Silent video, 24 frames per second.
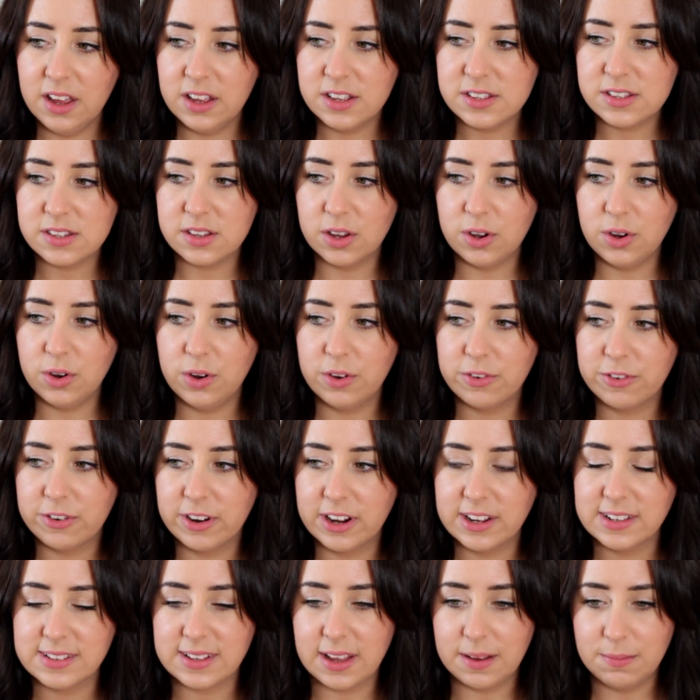So for
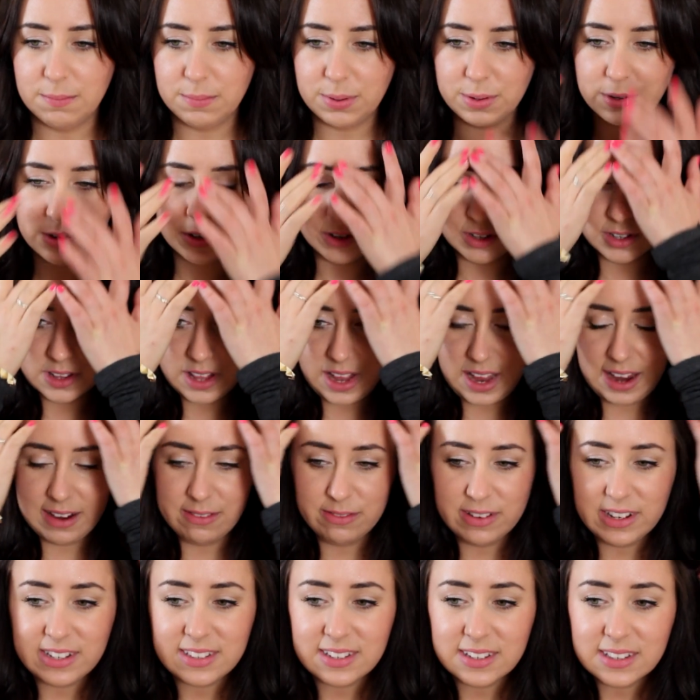example, I
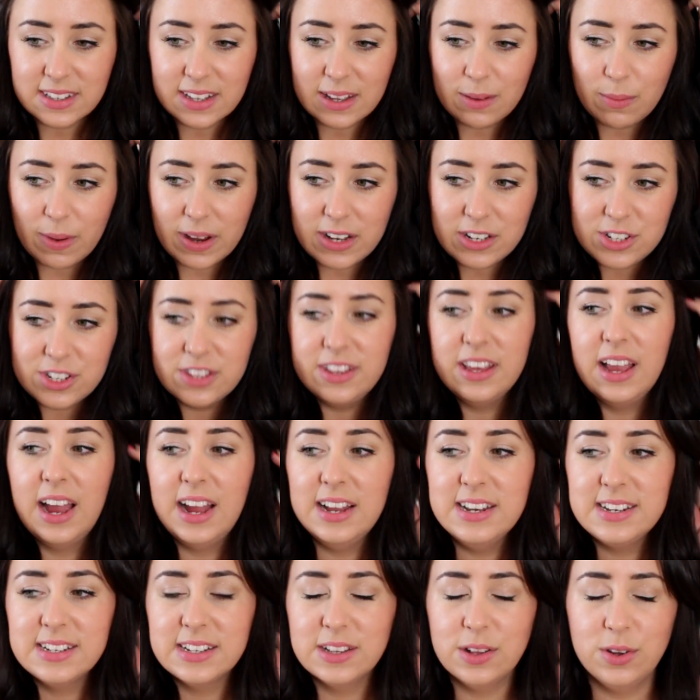recently went to the
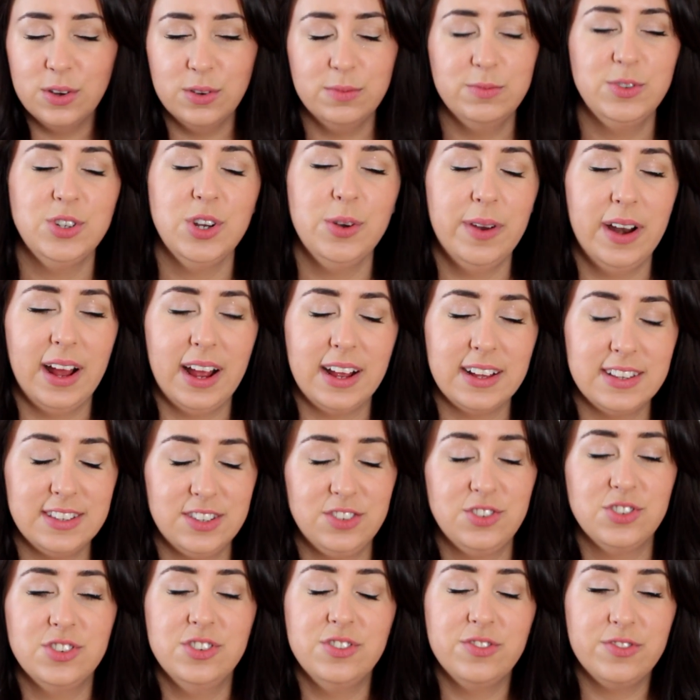Ideal Home Show and I
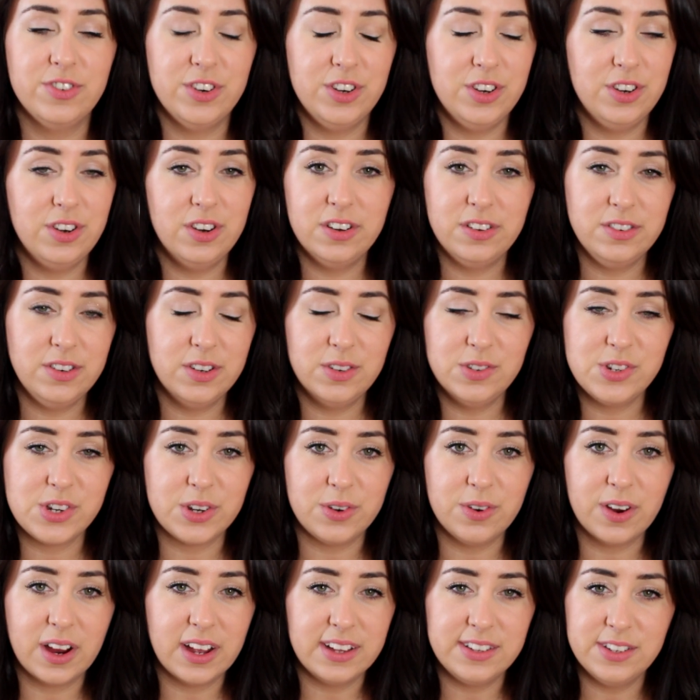stood for, no
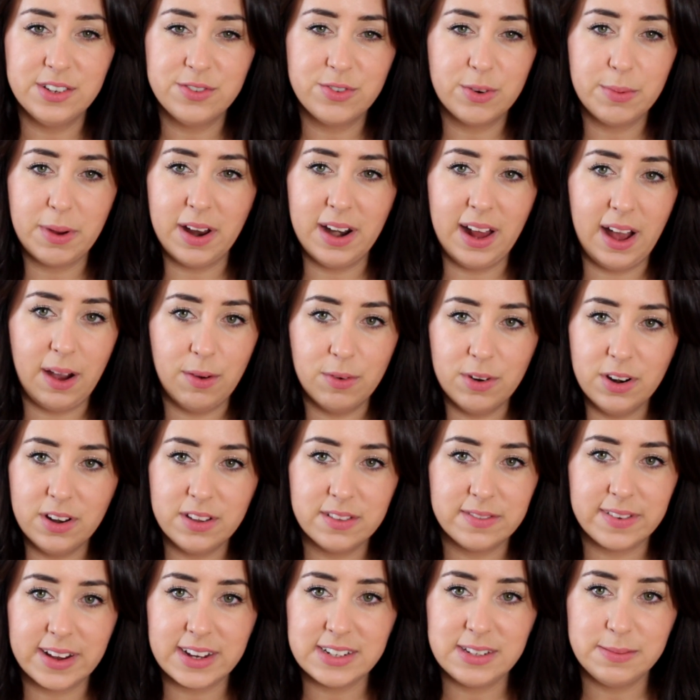joke, I stood for about an hour at
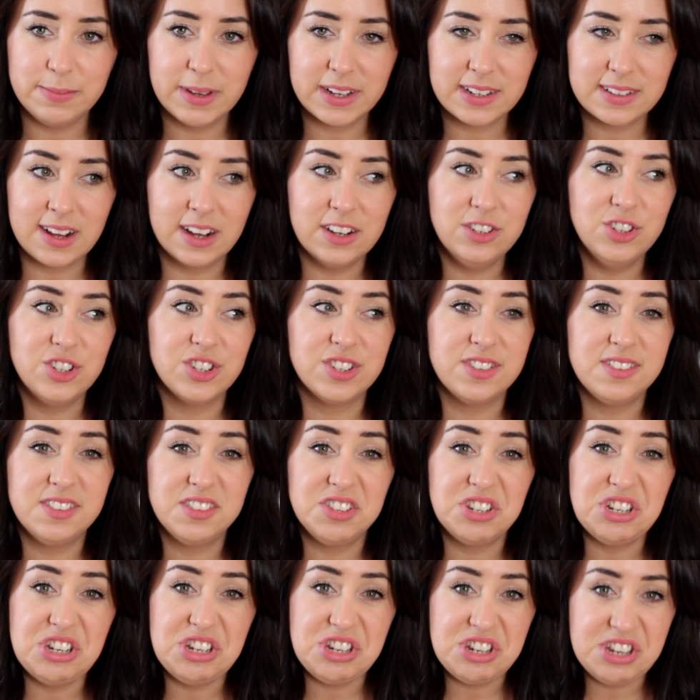the Vitamix stand
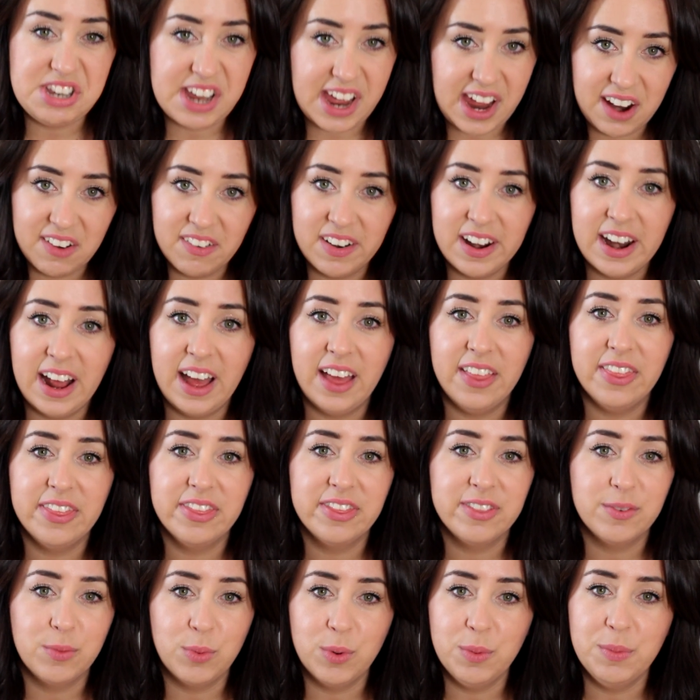just staring
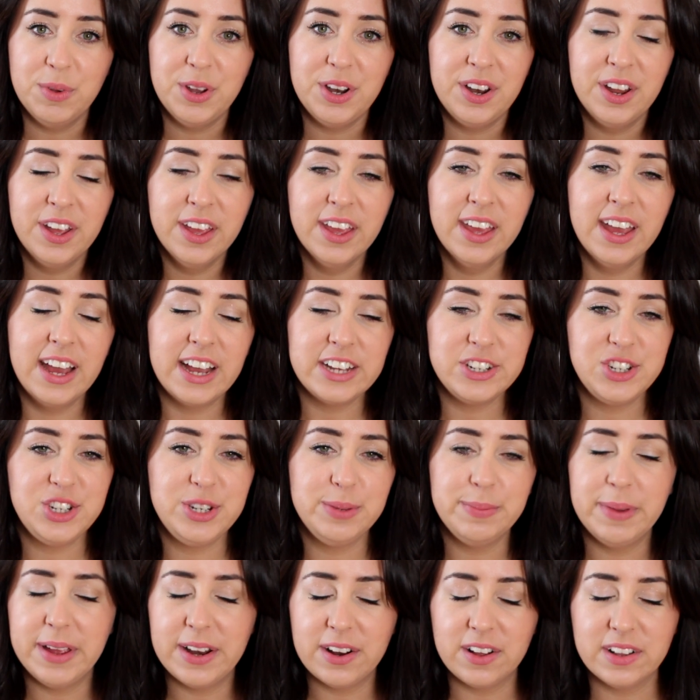at the woman as
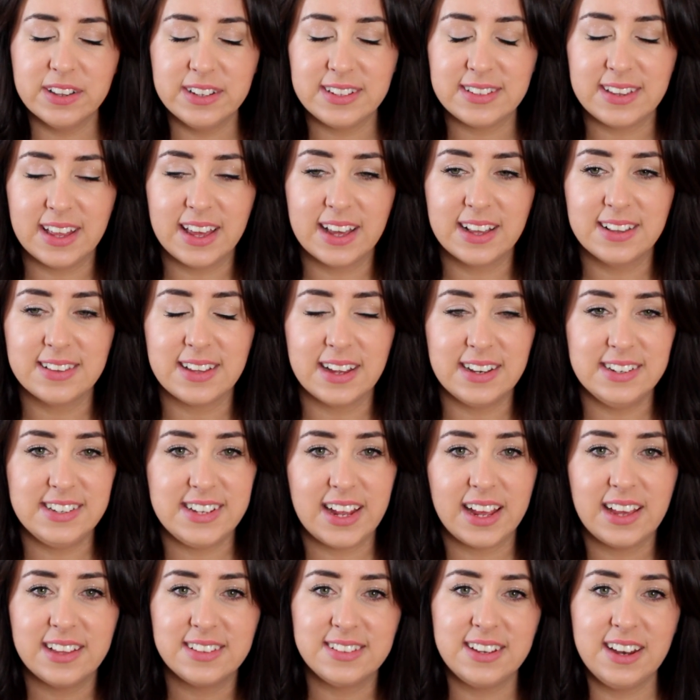she made all these things and
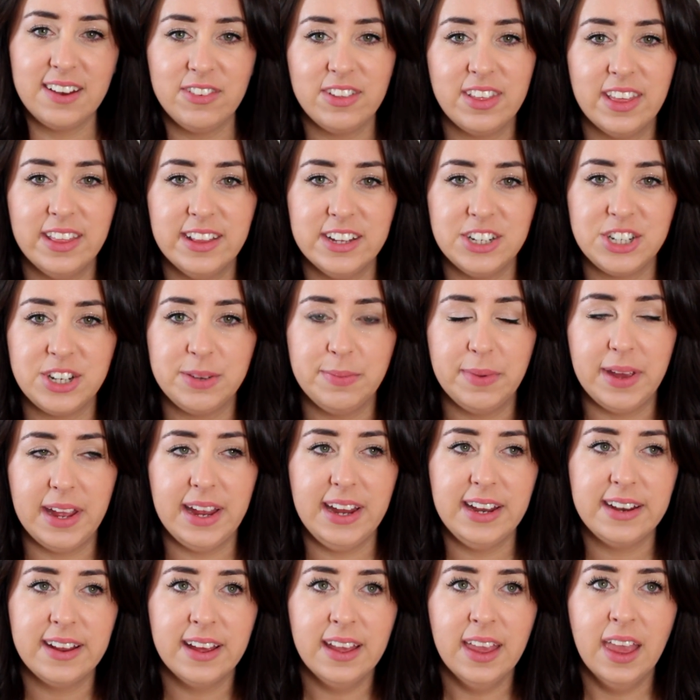tasting everything that she
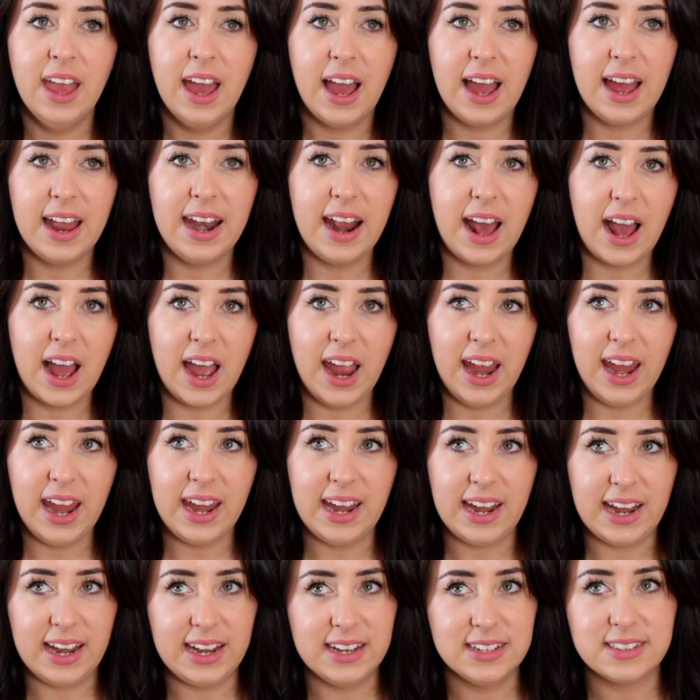made. And I
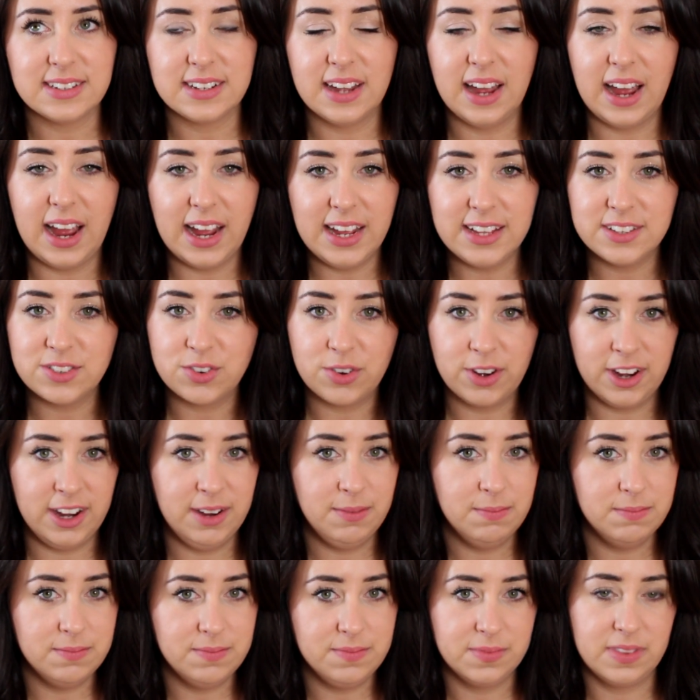ate ice
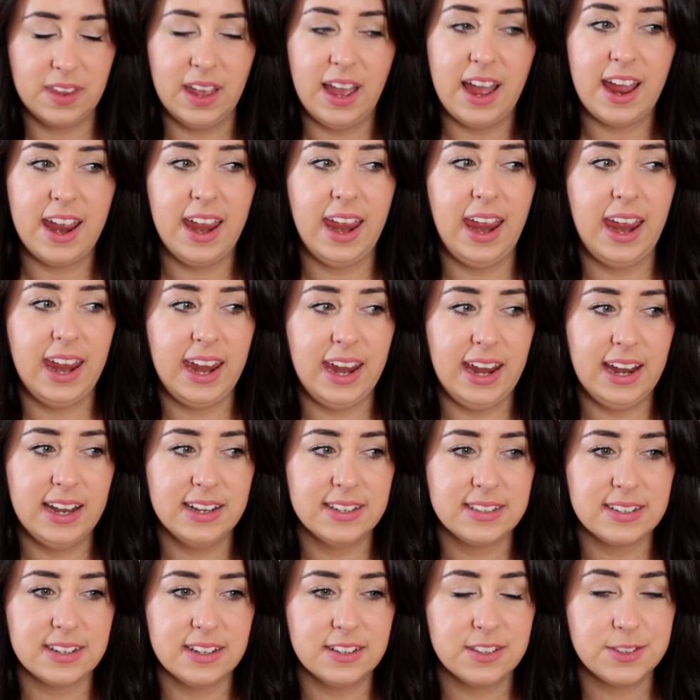cream, I
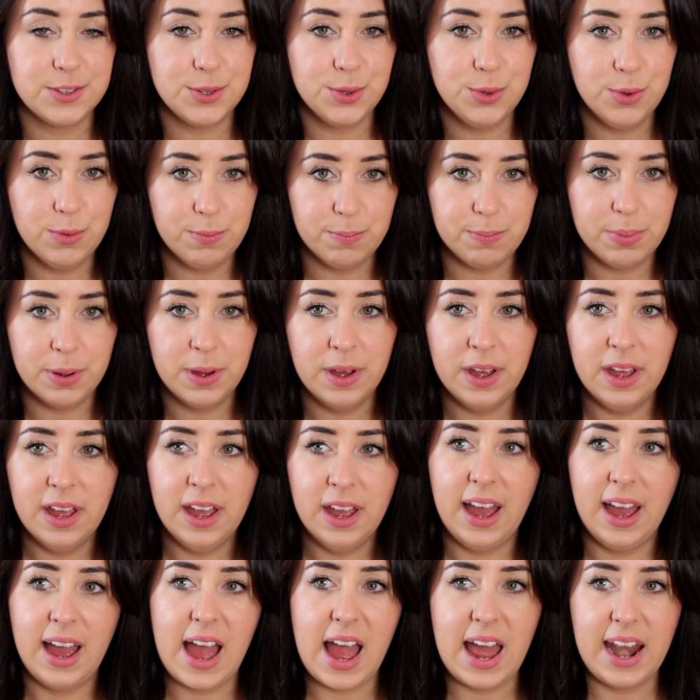ate soup,
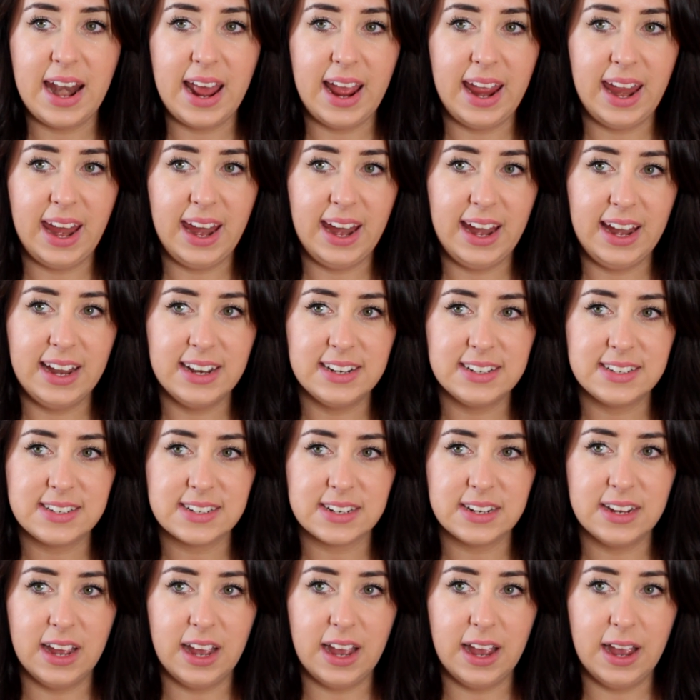and I ate
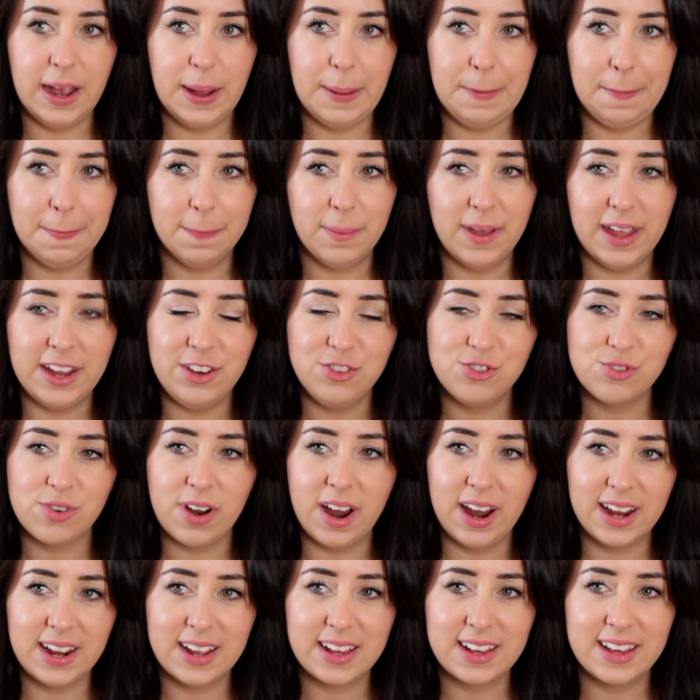well, I
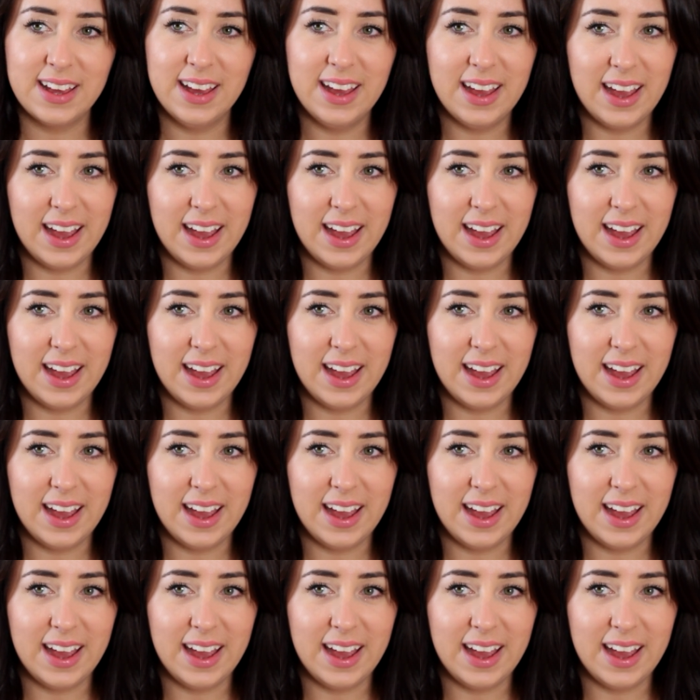drank